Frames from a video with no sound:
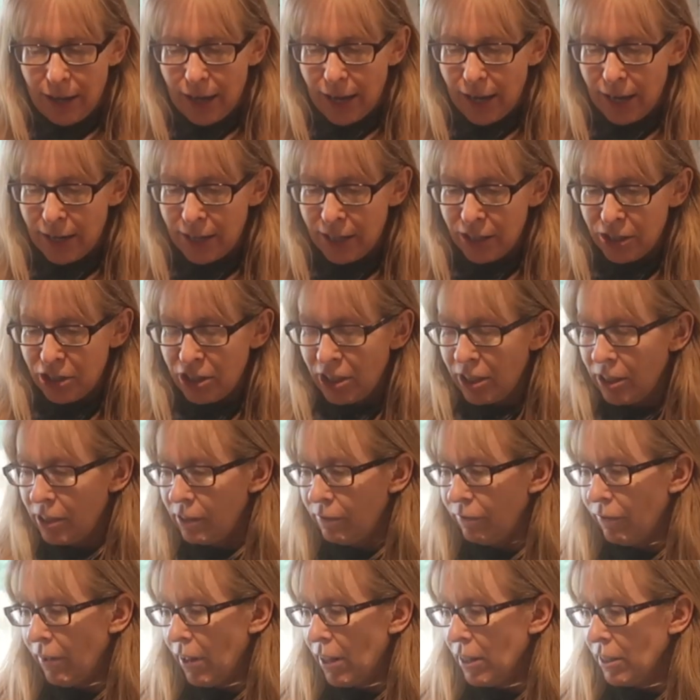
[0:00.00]
and it
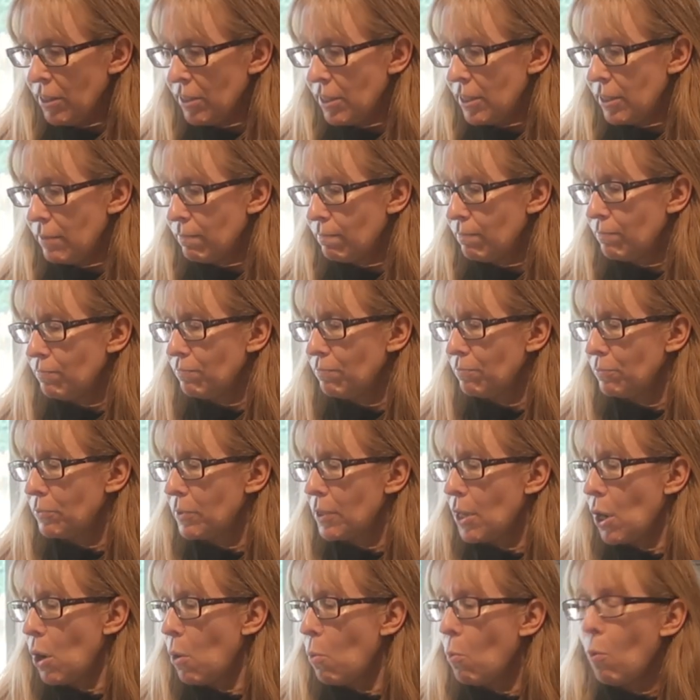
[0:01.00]
just felt,
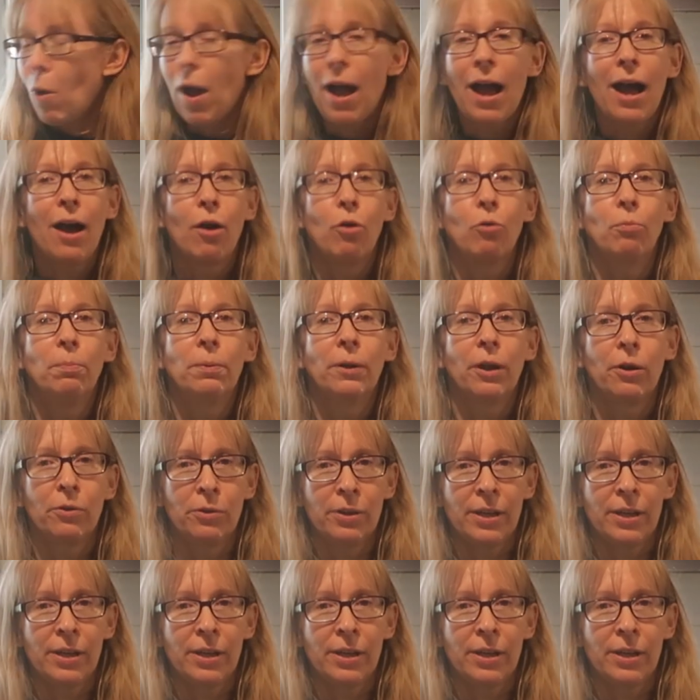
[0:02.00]
wow, blow